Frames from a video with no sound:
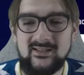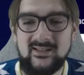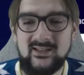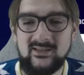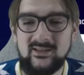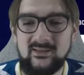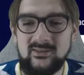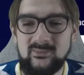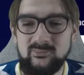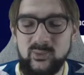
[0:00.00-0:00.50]

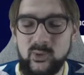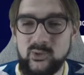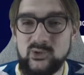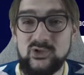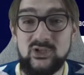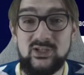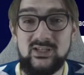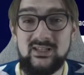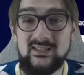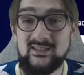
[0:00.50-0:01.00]
the
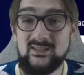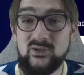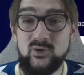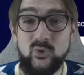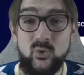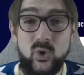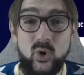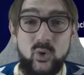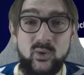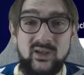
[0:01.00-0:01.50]
Portuguese
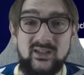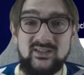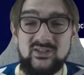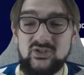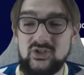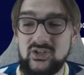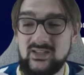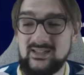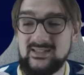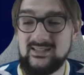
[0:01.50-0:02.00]
duo, is
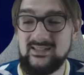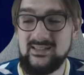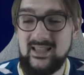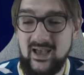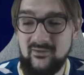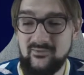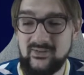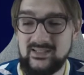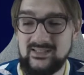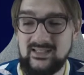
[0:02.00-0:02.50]
just
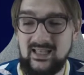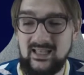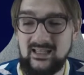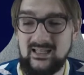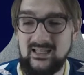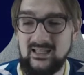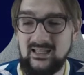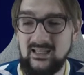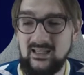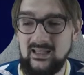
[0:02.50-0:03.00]

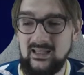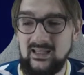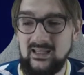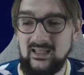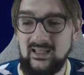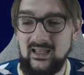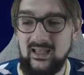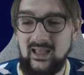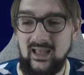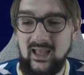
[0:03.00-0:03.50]
devastating,
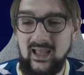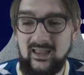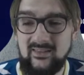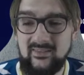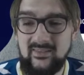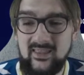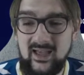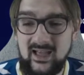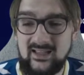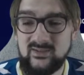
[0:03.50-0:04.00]

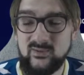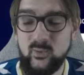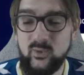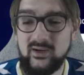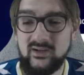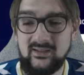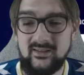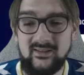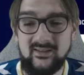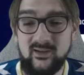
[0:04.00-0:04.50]
and that's
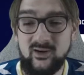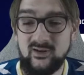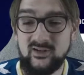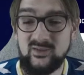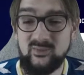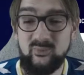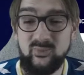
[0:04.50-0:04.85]
where it starts.